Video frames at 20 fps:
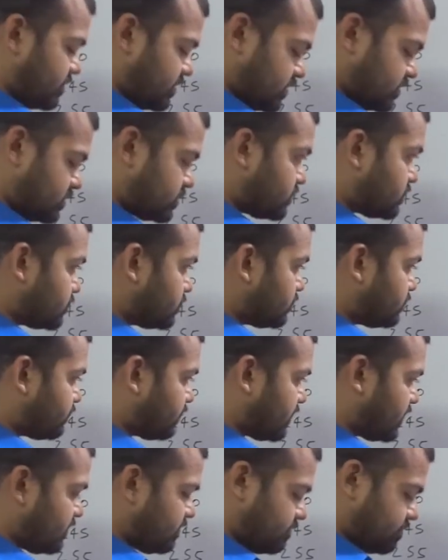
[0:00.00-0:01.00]
plus
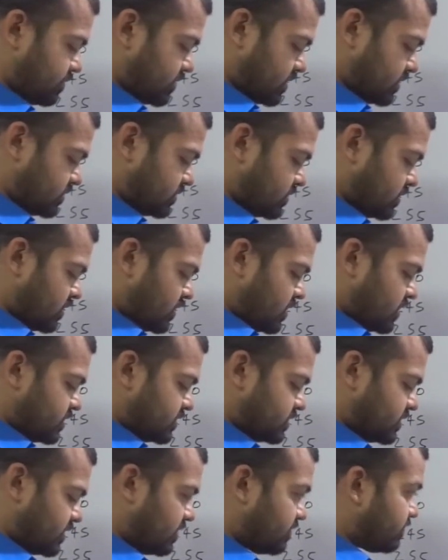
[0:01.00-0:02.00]
25 plus
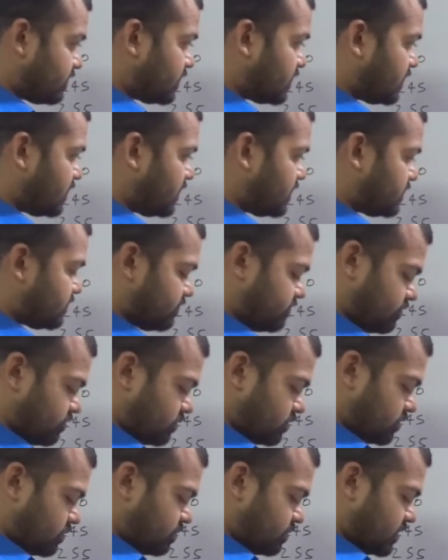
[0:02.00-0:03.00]

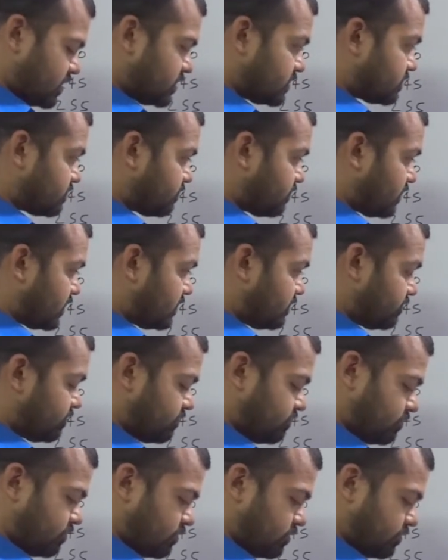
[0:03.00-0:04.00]
784 plus
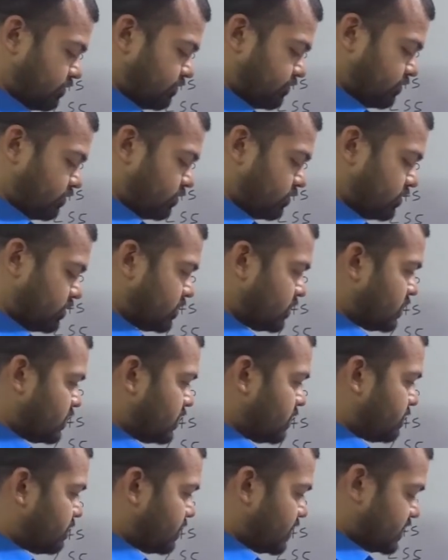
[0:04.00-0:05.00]
144
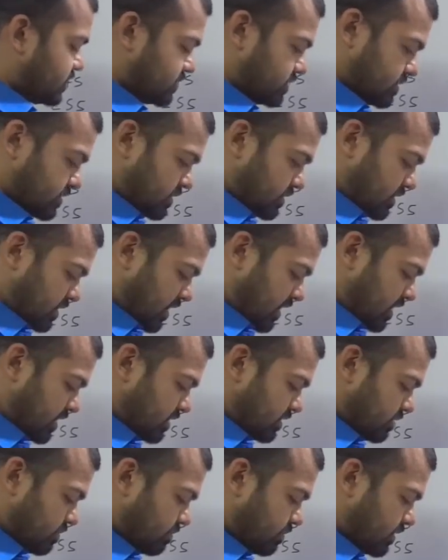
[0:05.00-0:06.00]
plus 9
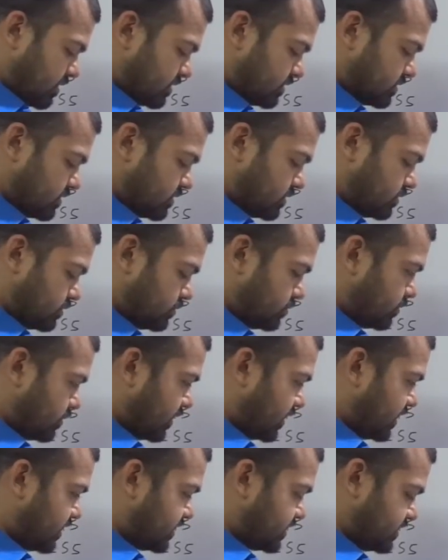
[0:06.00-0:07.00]
plus
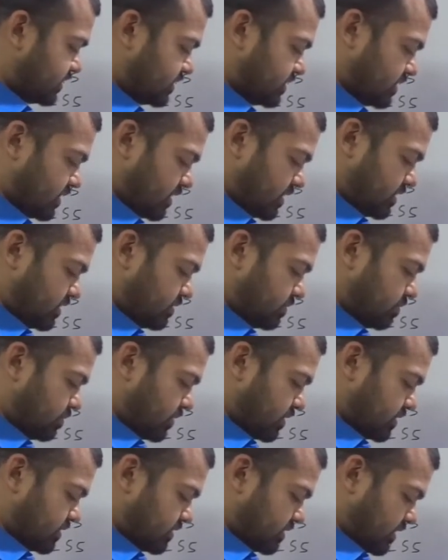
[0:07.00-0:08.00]
289
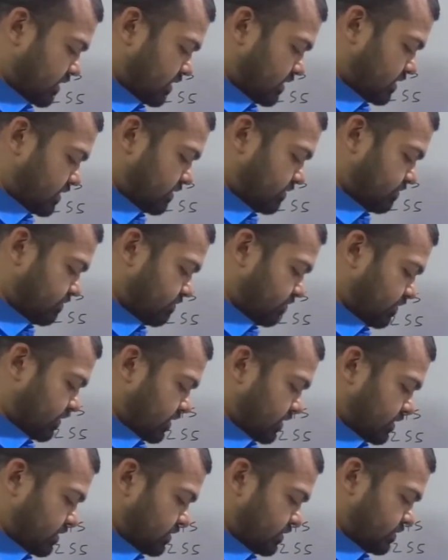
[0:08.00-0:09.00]
plus 81.